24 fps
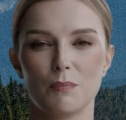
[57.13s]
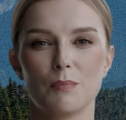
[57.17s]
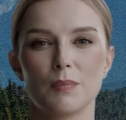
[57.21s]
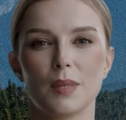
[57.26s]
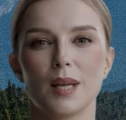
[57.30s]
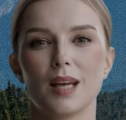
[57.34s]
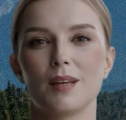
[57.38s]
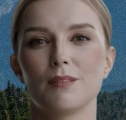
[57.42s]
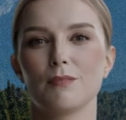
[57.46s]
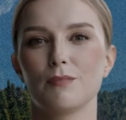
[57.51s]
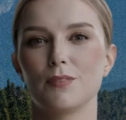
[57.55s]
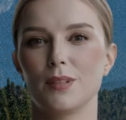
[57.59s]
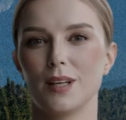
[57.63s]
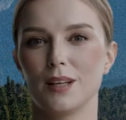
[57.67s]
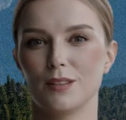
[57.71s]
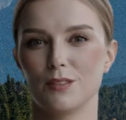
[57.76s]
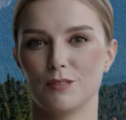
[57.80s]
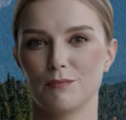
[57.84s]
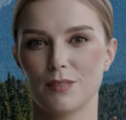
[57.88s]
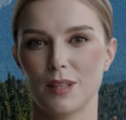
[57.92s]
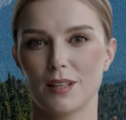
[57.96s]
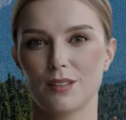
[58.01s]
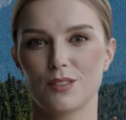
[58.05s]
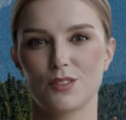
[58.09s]

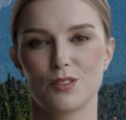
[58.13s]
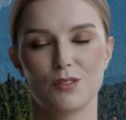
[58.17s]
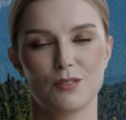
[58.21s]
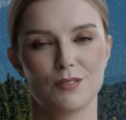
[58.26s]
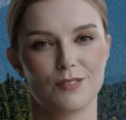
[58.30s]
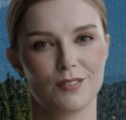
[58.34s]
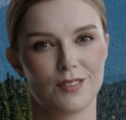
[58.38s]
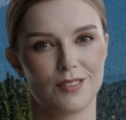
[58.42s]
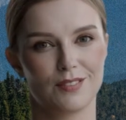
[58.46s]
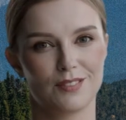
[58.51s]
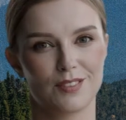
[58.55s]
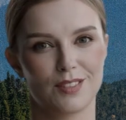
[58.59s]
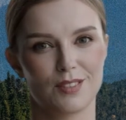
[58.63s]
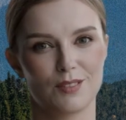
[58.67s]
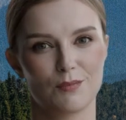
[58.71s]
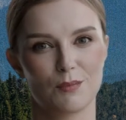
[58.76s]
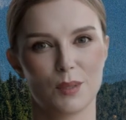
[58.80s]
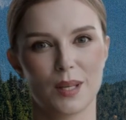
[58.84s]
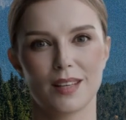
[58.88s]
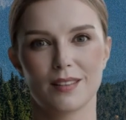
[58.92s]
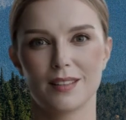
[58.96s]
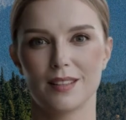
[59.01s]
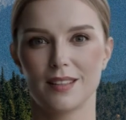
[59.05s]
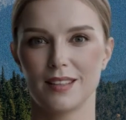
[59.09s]
Pathfinder Ventures is
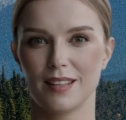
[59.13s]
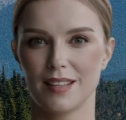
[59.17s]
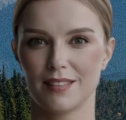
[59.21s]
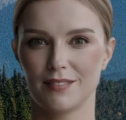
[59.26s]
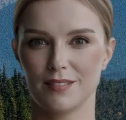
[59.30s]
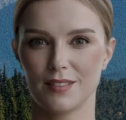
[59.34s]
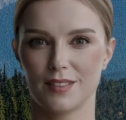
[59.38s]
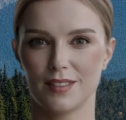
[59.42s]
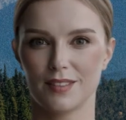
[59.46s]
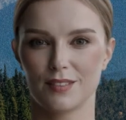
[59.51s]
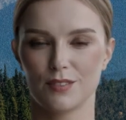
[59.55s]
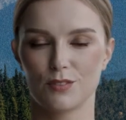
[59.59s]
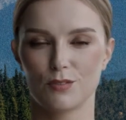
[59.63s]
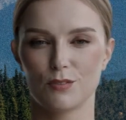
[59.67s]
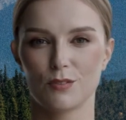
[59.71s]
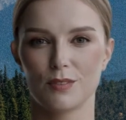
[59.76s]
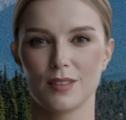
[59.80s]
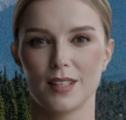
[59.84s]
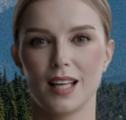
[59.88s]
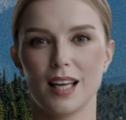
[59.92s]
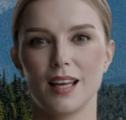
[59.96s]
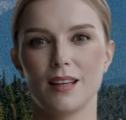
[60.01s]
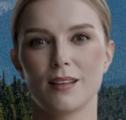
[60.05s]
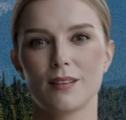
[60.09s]
expanding into
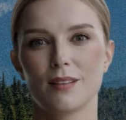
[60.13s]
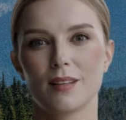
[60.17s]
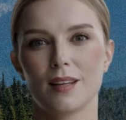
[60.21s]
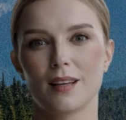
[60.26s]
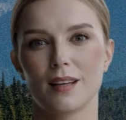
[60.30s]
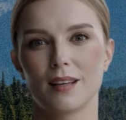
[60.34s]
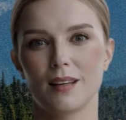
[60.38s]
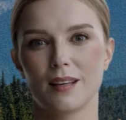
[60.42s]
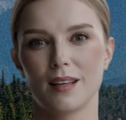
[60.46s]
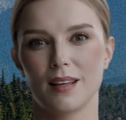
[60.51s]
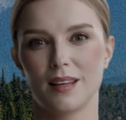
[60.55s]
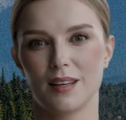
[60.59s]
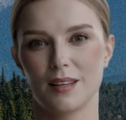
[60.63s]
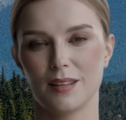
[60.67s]
eastern Canada.